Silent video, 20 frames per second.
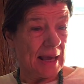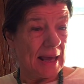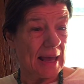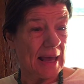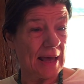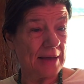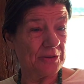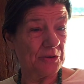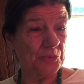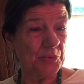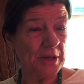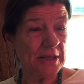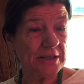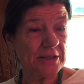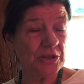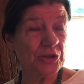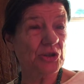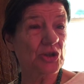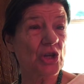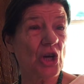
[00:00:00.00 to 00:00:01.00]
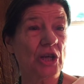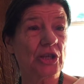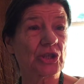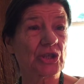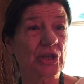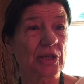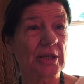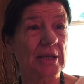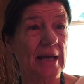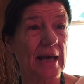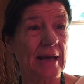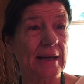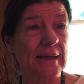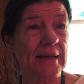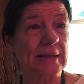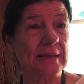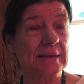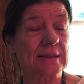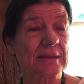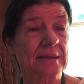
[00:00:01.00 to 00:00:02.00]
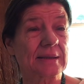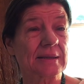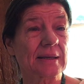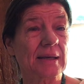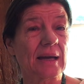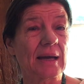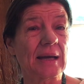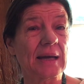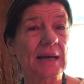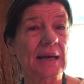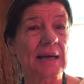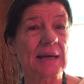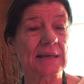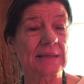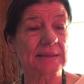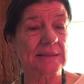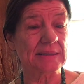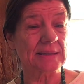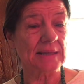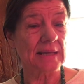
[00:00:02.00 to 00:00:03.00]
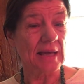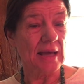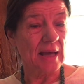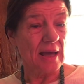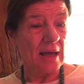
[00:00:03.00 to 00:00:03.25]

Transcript: And the research on genetics is